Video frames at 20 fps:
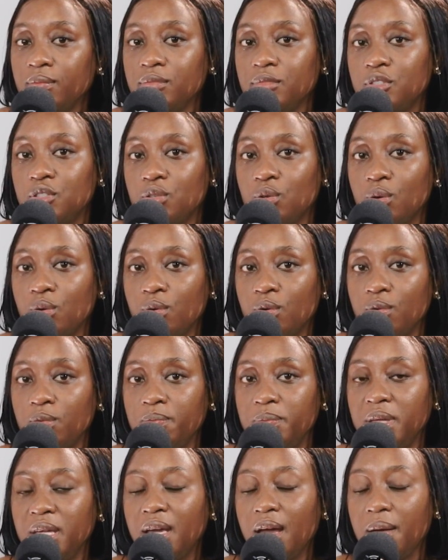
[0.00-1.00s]
So
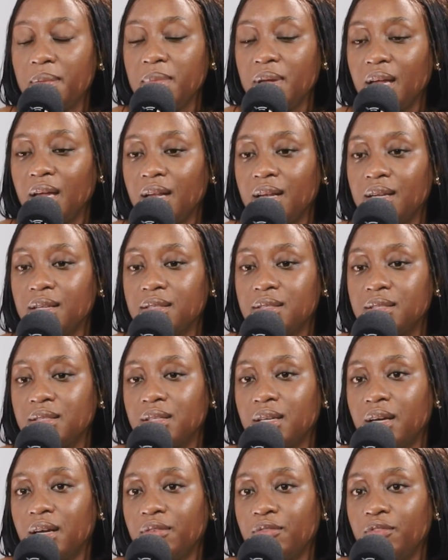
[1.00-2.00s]
becoming a
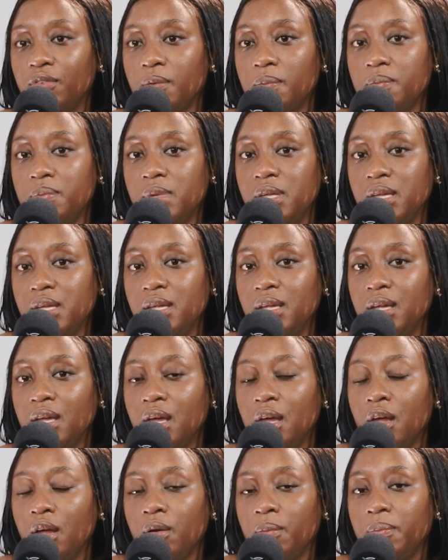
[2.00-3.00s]
lister for me,
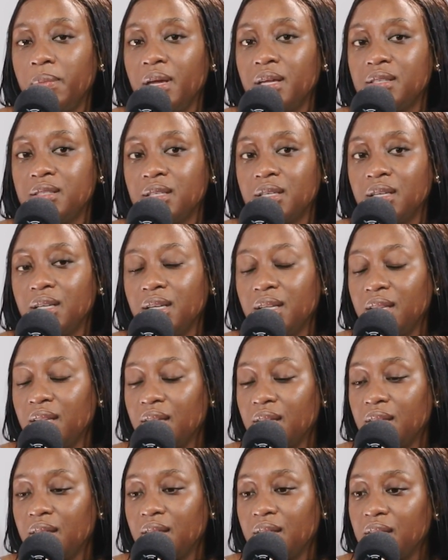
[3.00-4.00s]
basically
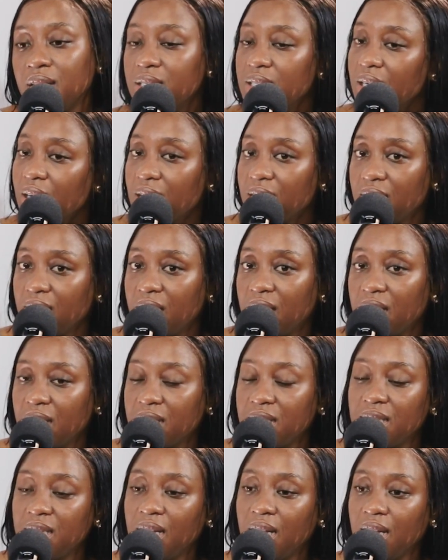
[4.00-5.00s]
the 30 under
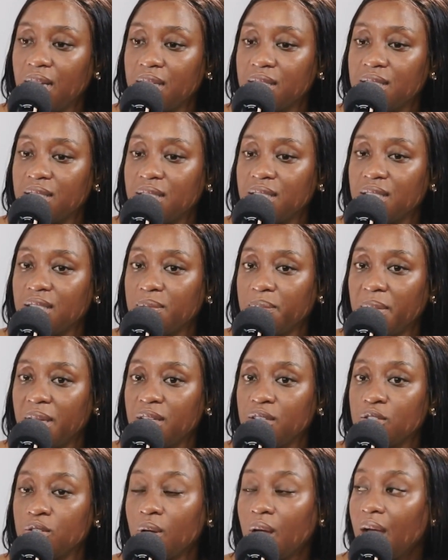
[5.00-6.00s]
30 list is
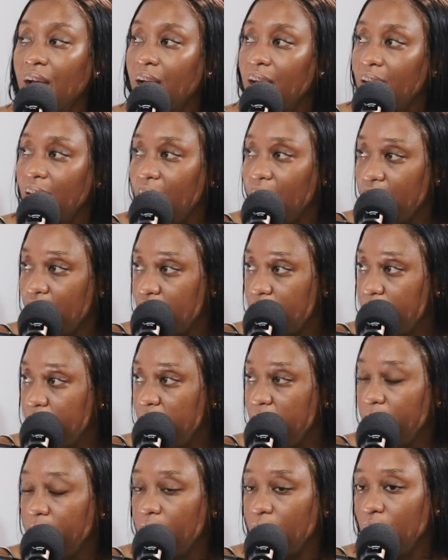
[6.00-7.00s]
meant to highlight
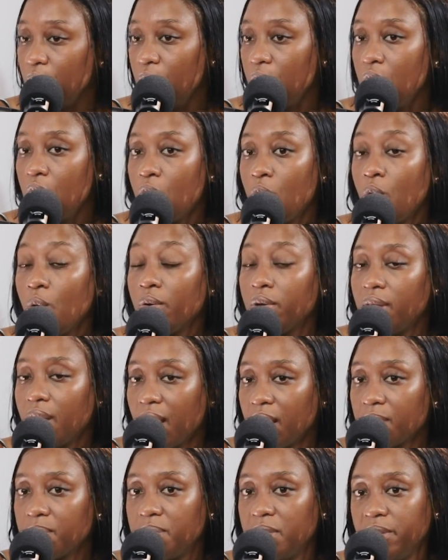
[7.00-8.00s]
people or
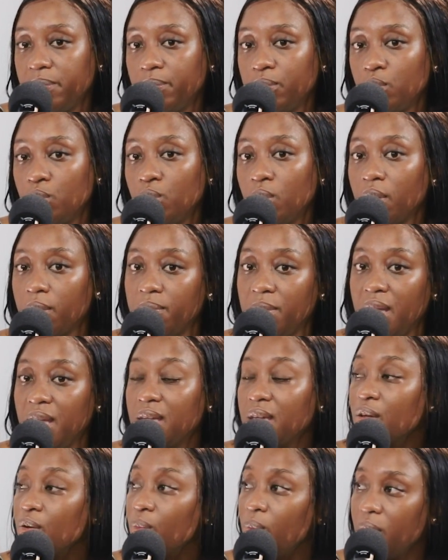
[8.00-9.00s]
young people who are
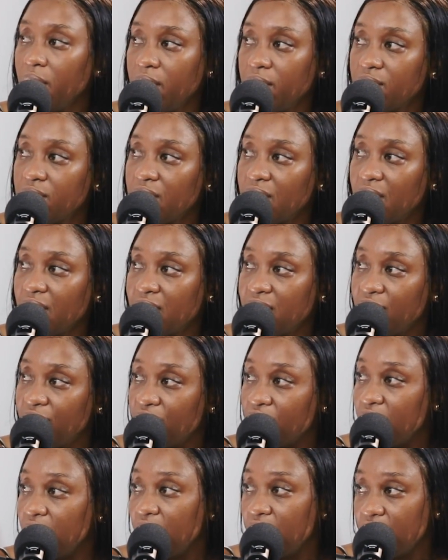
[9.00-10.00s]
making waves in the
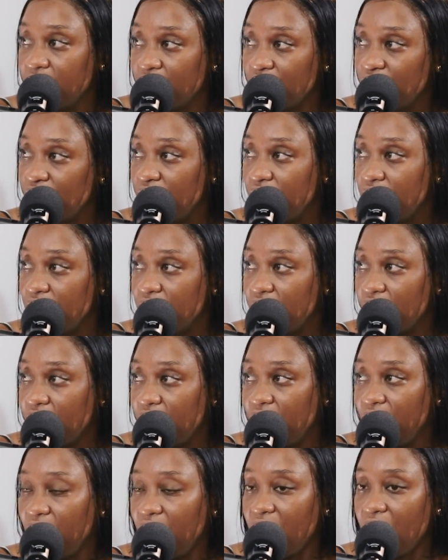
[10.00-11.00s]
different industries
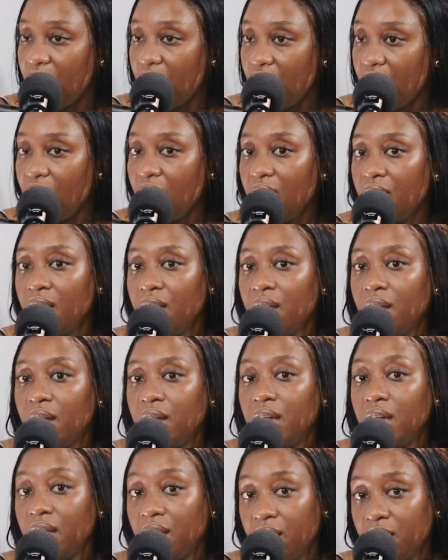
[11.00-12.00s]
that they are
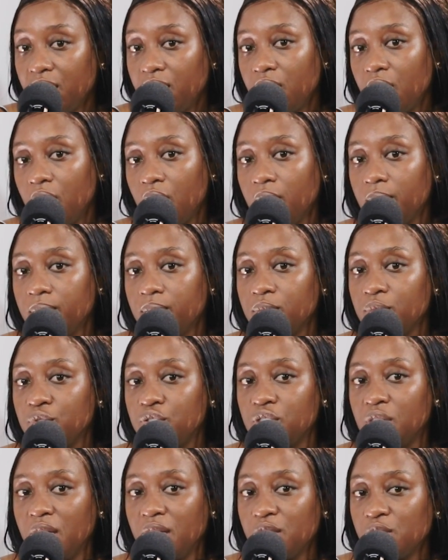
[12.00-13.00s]
in,
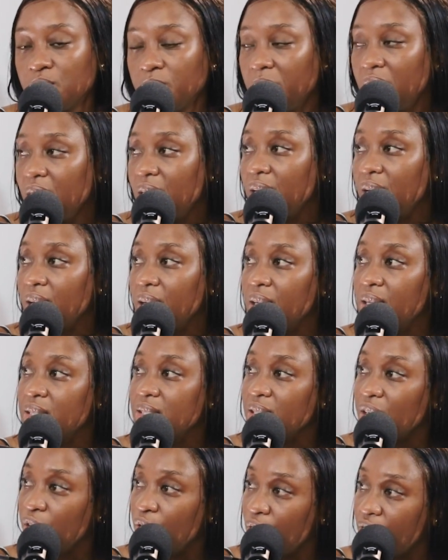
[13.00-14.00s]
change
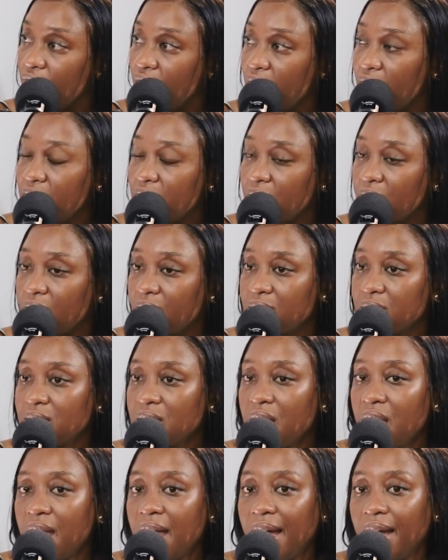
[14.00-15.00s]
makers,
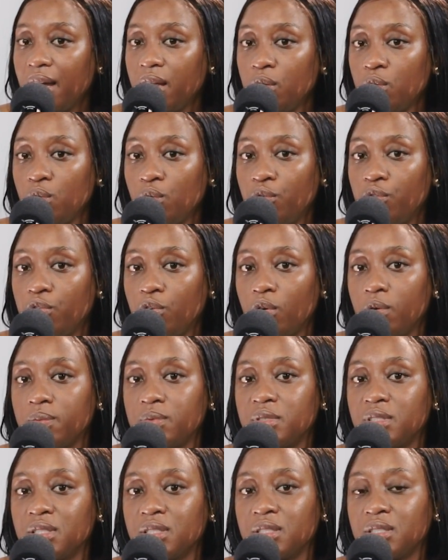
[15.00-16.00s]
innovators. I know
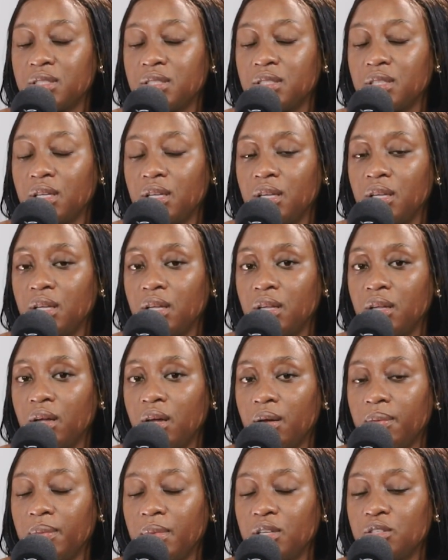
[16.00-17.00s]
Forbes is
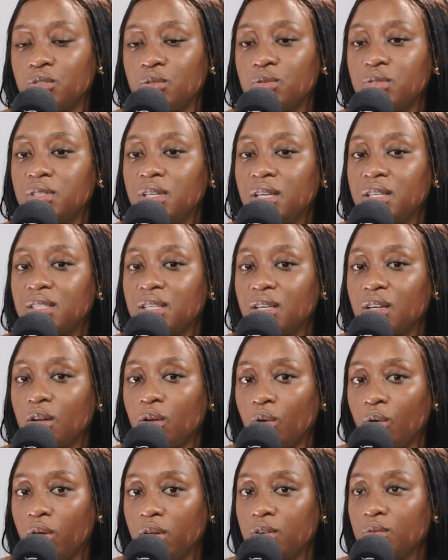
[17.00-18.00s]
associated a
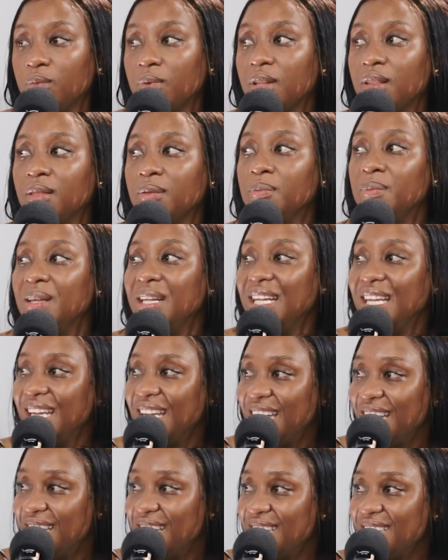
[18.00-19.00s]
lot with
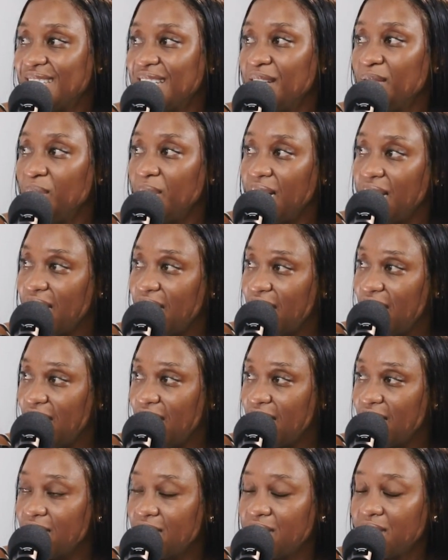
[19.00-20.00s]
billionaires and
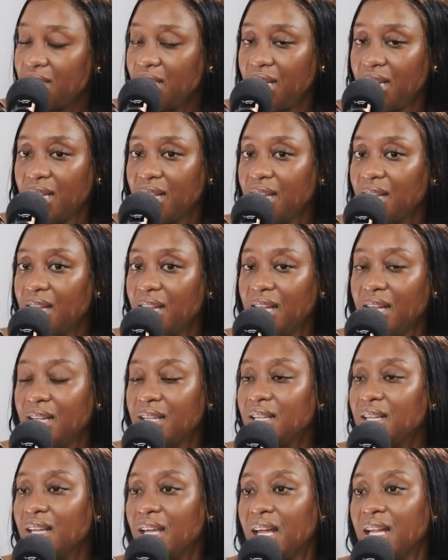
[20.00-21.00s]
millionaires and
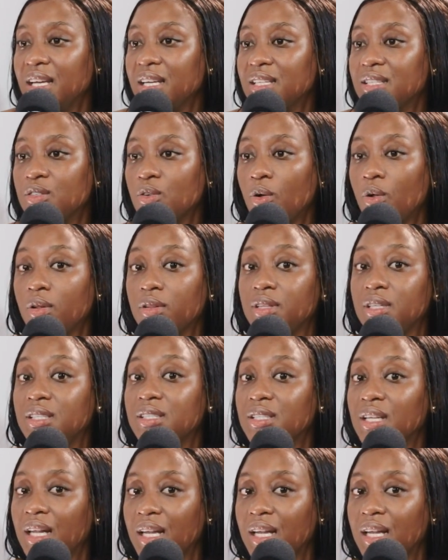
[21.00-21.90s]
it's all these